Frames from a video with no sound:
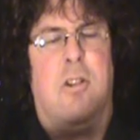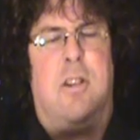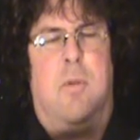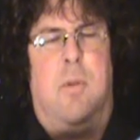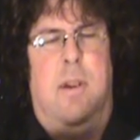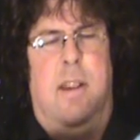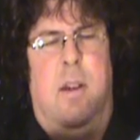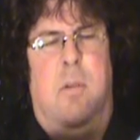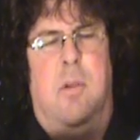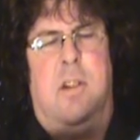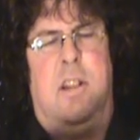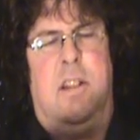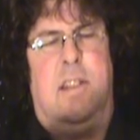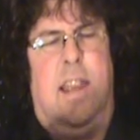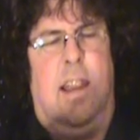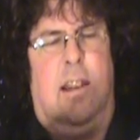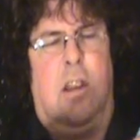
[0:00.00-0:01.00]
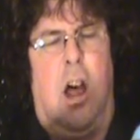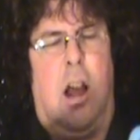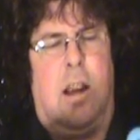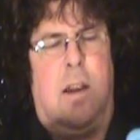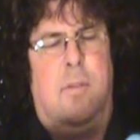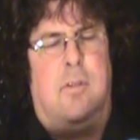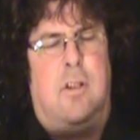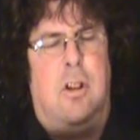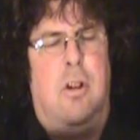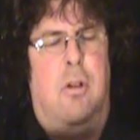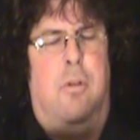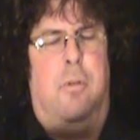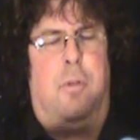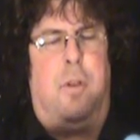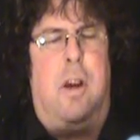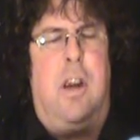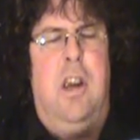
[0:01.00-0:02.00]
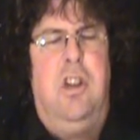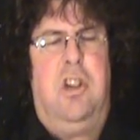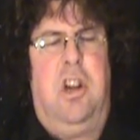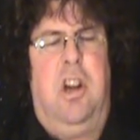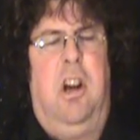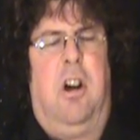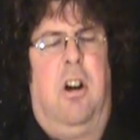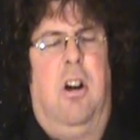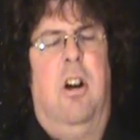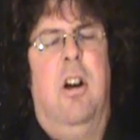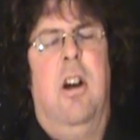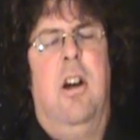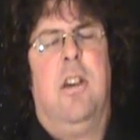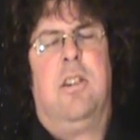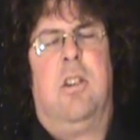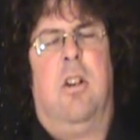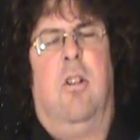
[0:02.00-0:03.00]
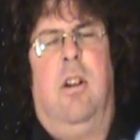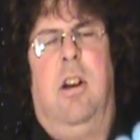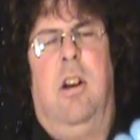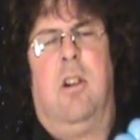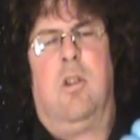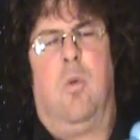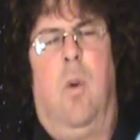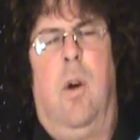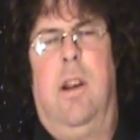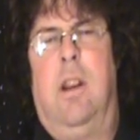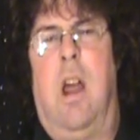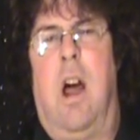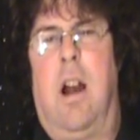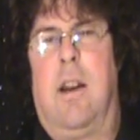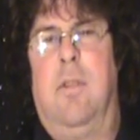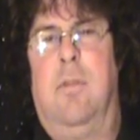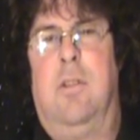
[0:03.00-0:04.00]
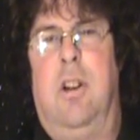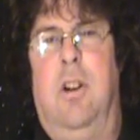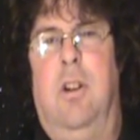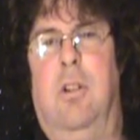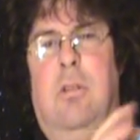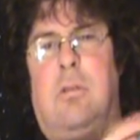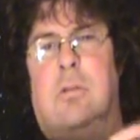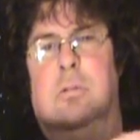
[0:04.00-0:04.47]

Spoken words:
that we did, which is a lock of two for each ear. So here's one lock of two,